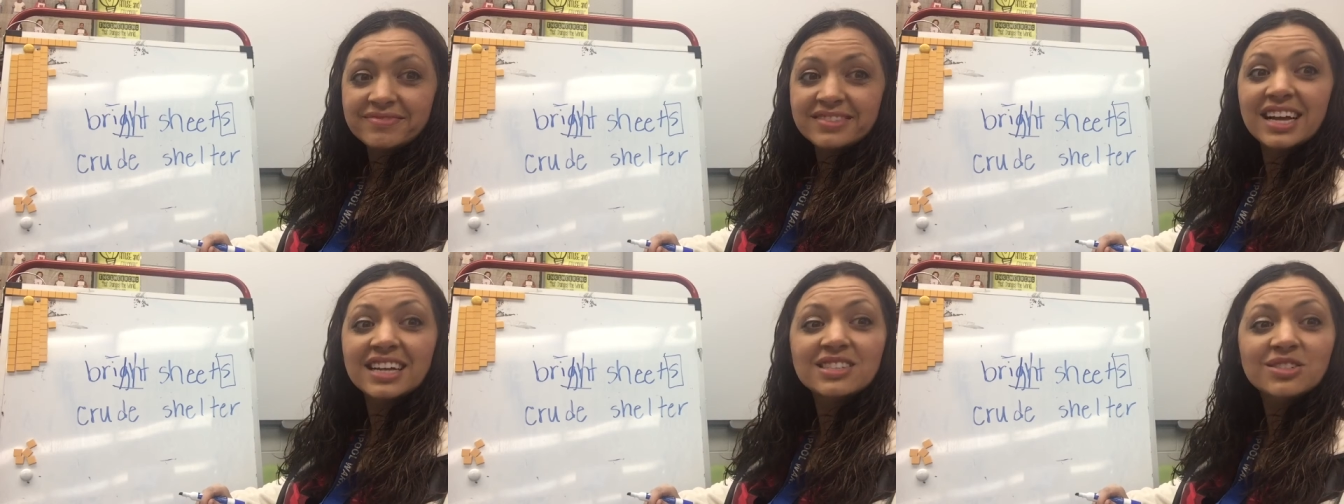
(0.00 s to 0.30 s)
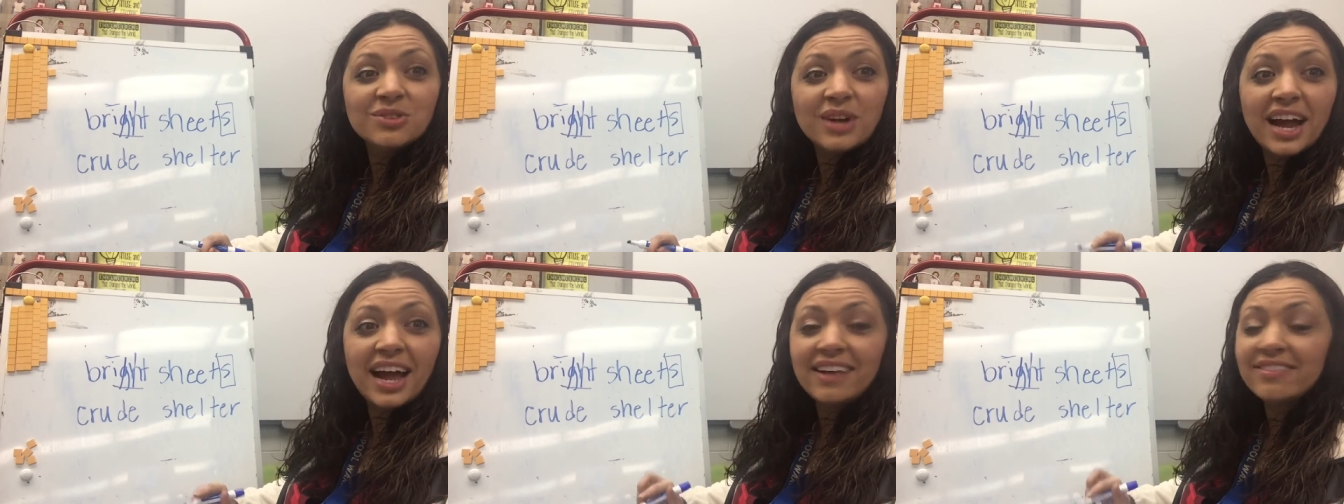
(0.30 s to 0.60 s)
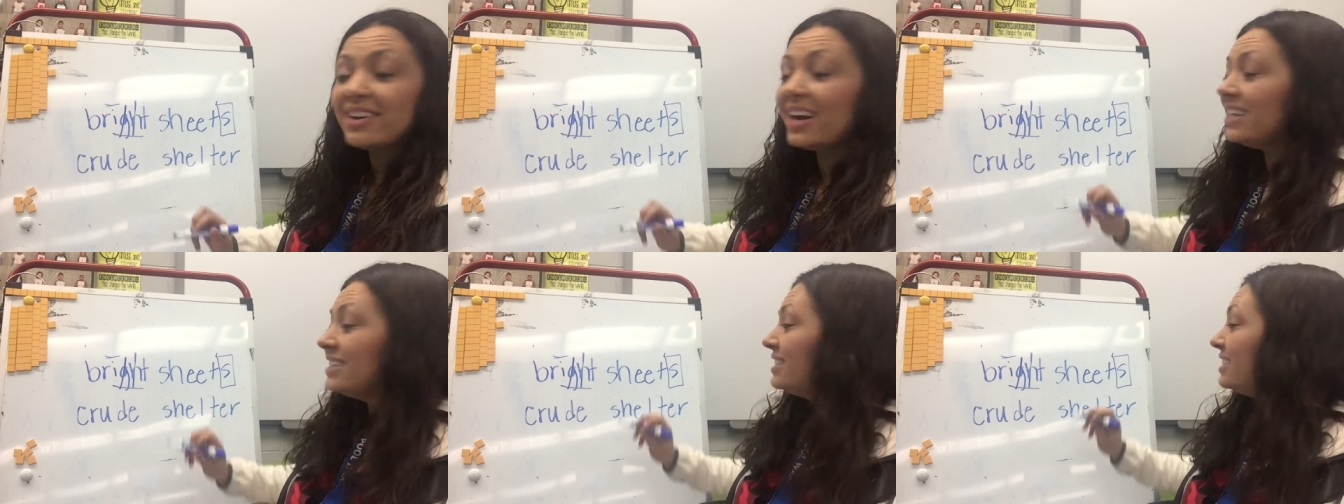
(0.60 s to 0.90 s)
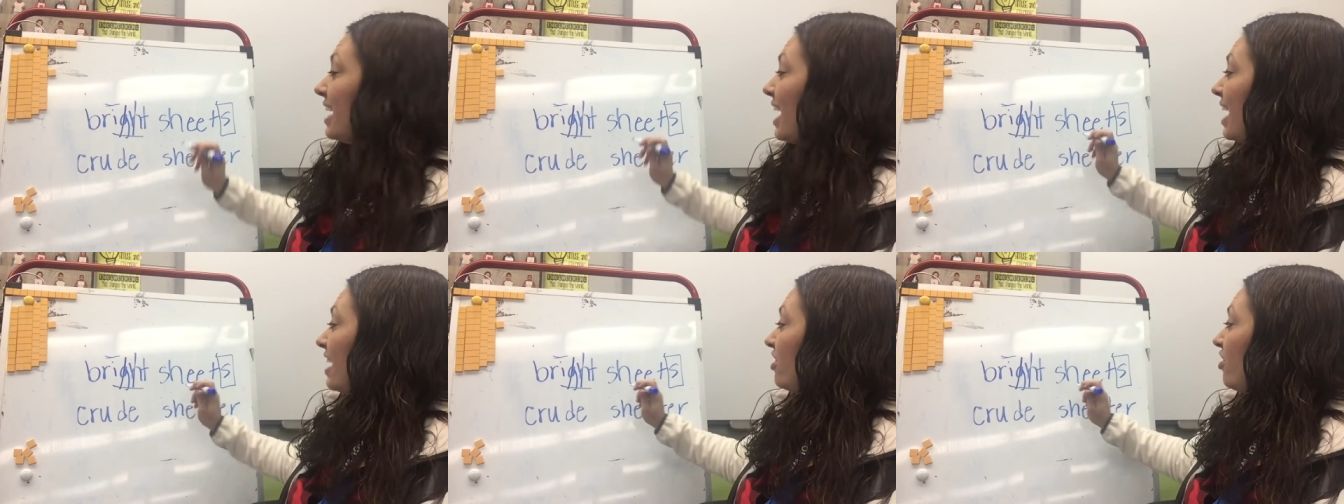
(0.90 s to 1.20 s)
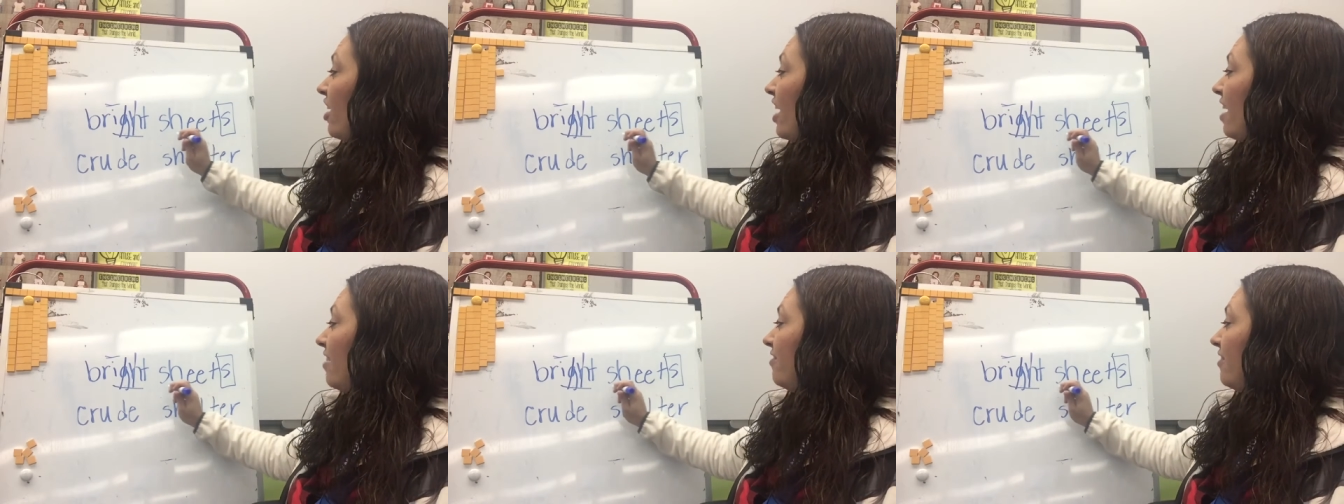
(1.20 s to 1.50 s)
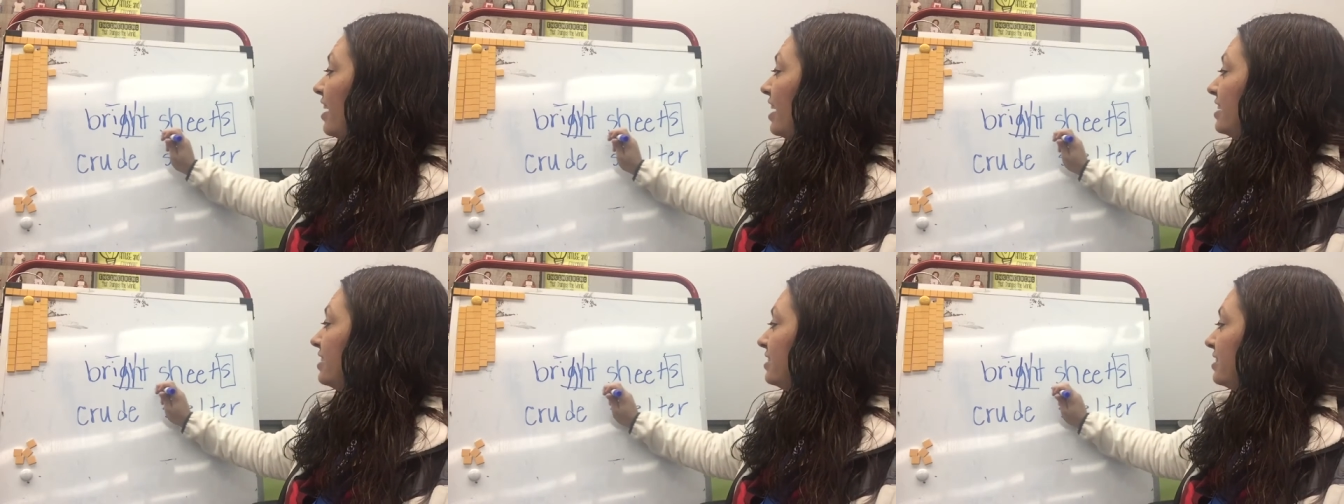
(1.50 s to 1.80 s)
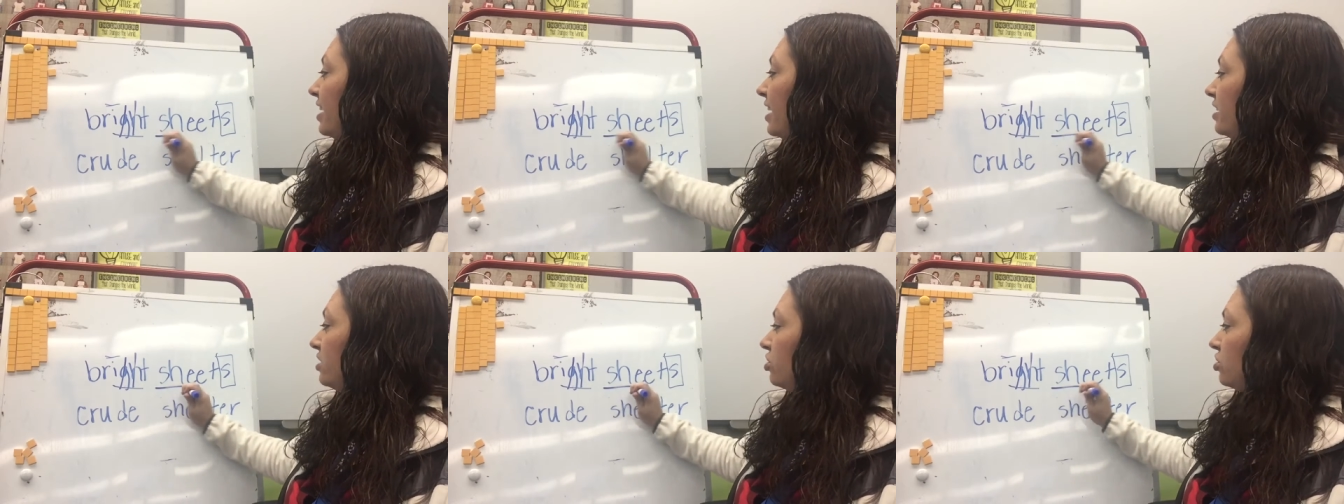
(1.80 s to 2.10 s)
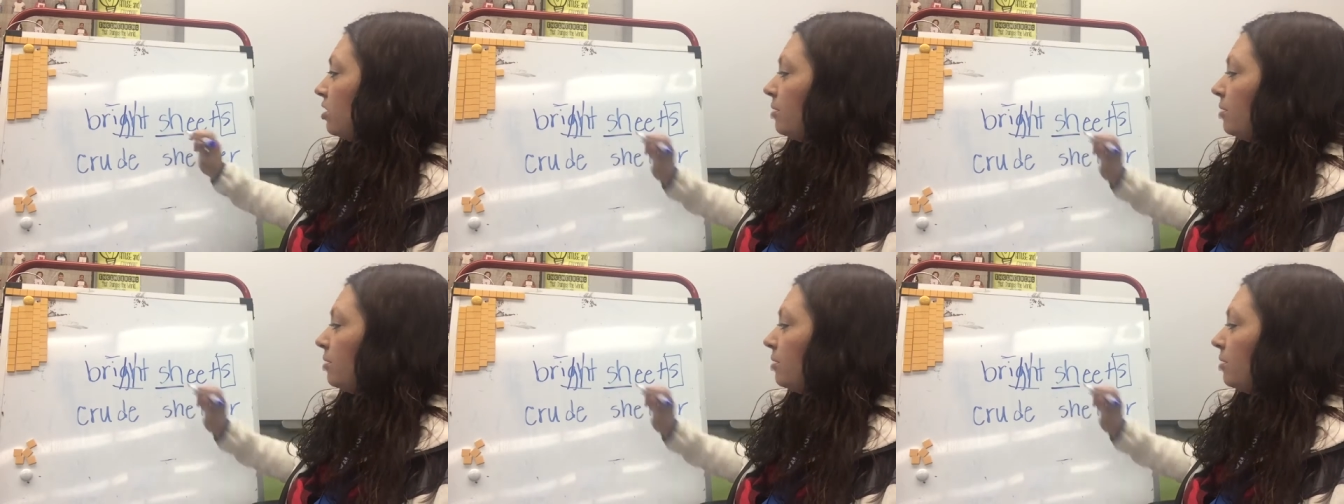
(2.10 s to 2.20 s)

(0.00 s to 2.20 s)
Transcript: That's right. I've got digraph, SH.